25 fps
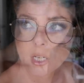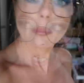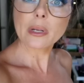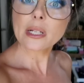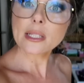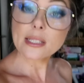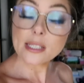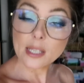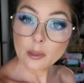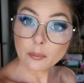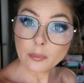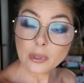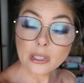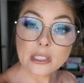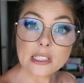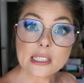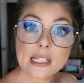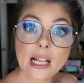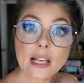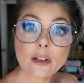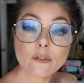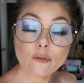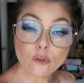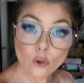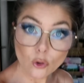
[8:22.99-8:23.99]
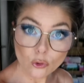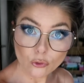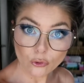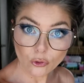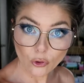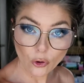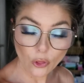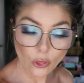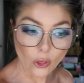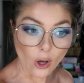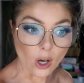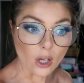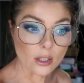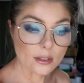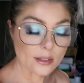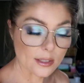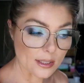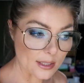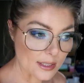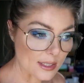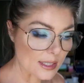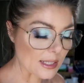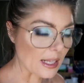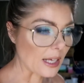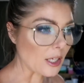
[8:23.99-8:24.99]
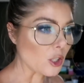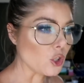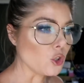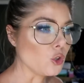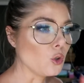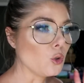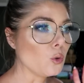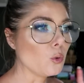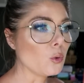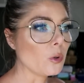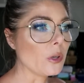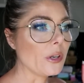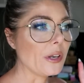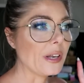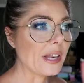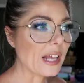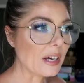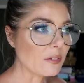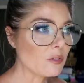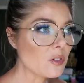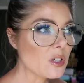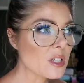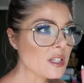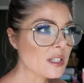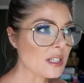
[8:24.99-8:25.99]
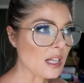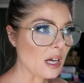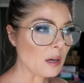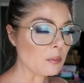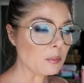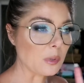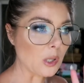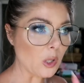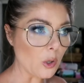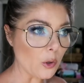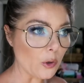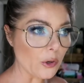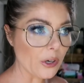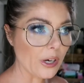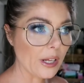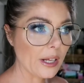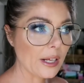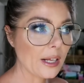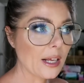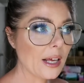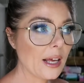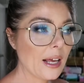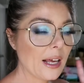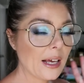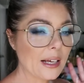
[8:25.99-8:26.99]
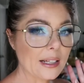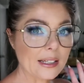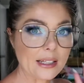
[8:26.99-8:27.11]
But it's like food for thought. It's like you never stop learning,